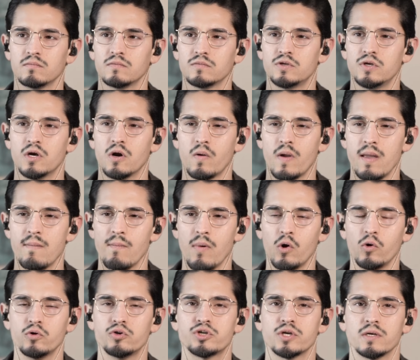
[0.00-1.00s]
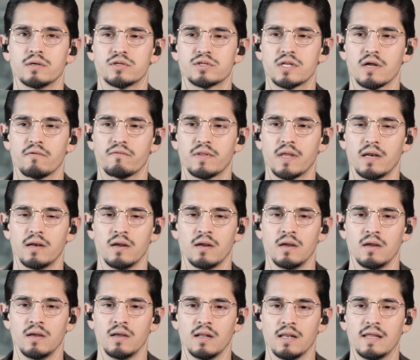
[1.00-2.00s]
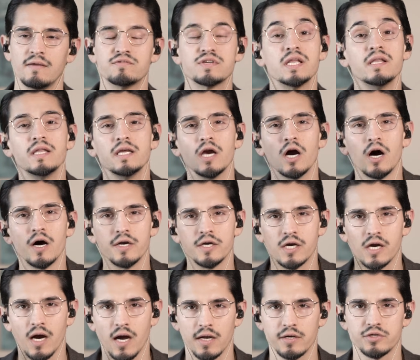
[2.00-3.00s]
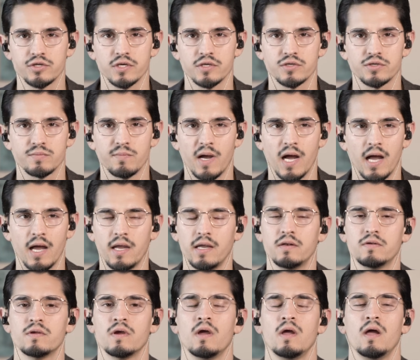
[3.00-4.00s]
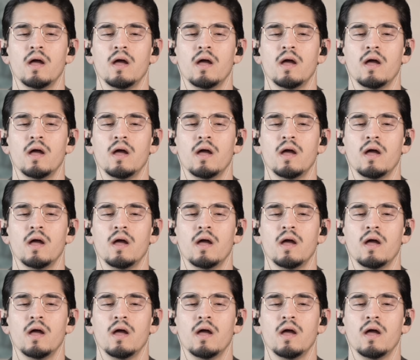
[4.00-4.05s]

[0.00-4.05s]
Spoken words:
emotion, stuff that lives in the unconscious mind